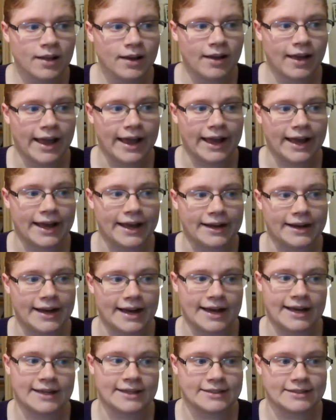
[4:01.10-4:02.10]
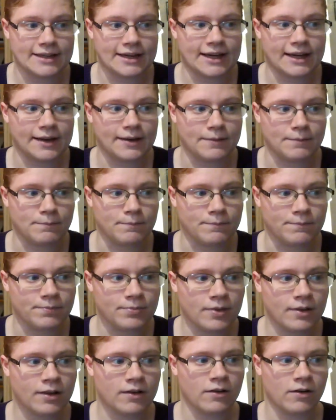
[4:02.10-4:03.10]
And as I'm
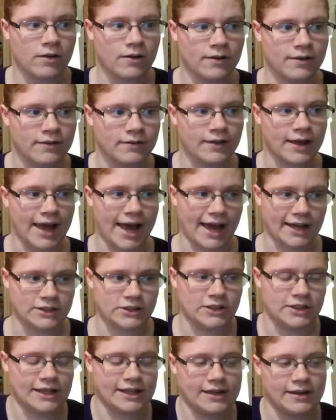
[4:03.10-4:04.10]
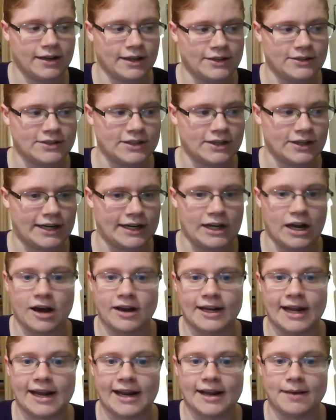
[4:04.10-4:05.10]
actually considering not
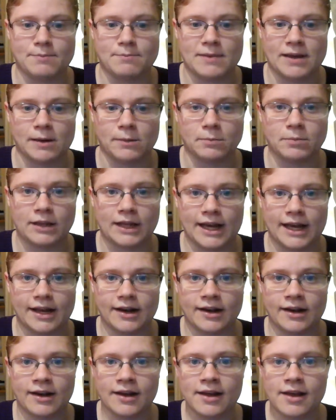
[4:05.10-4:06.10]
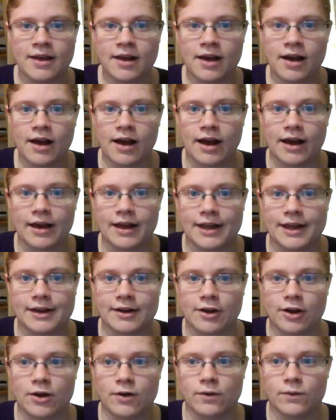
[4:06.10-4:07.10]
getting a meal plan, I'd
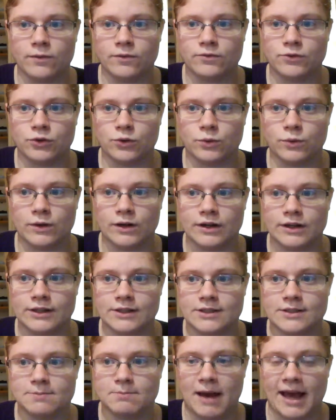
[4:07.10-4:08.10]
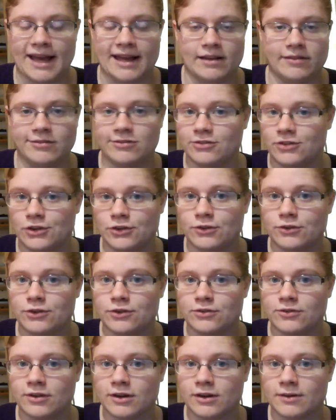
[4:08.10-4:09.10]
go towards buying food
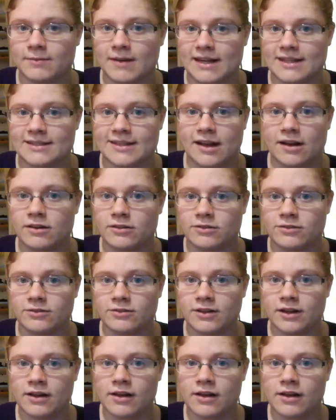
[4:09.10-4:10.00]
for myself.